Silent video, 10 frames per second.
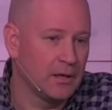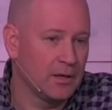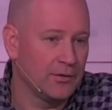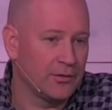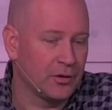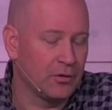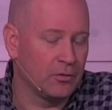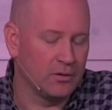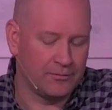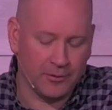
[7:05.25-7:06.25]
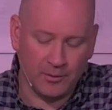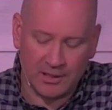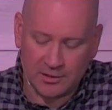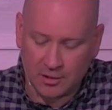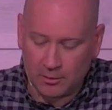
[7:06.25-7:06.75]
And so a few
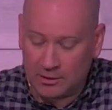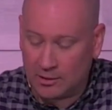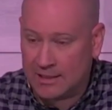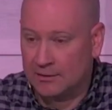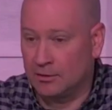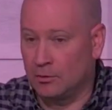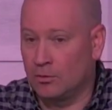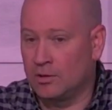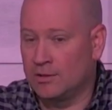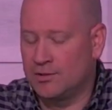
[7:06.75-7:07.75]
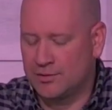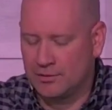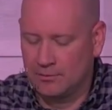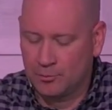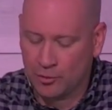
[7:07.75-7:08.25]
weeks ago, we look at the Lord's
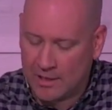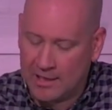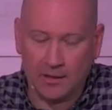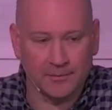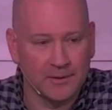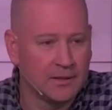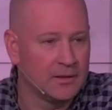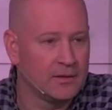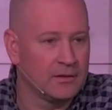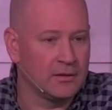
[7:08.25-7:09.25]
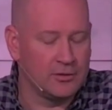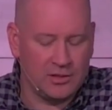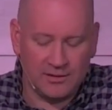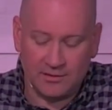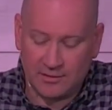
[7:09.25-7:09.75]
Prayer. That
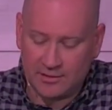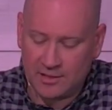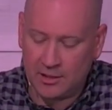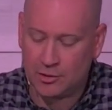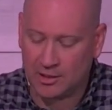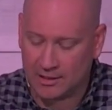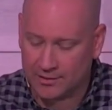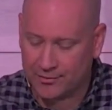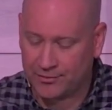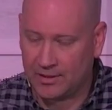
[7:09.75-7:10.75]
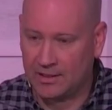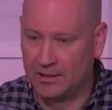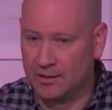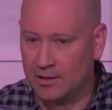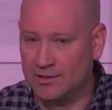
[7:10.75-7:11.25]
Jesus is teaching us that
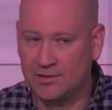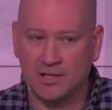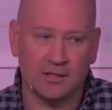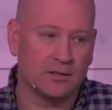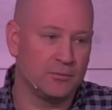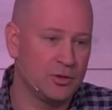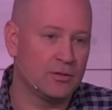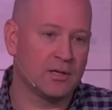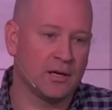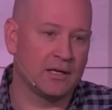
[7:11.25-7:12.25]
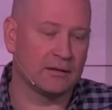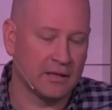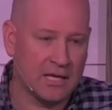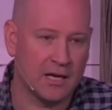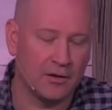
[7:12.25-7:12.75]
in God's kingdom, you and I
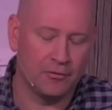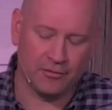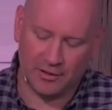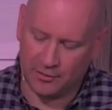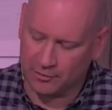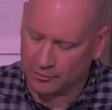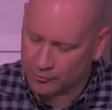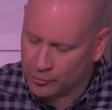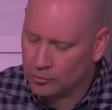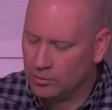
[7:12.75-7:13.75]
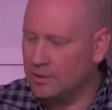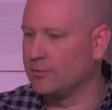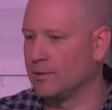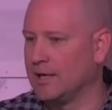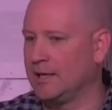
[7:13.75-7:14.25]
live under the rule and
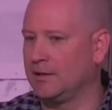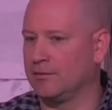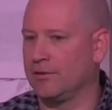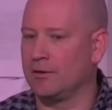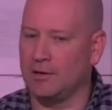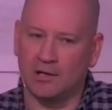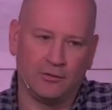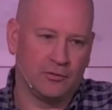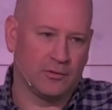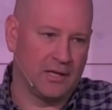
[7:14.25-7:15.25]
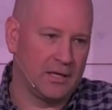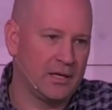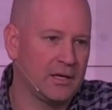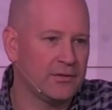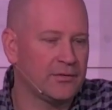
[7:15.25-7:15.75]
reign of the God who created
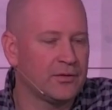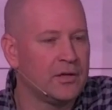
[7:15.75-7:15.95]
us.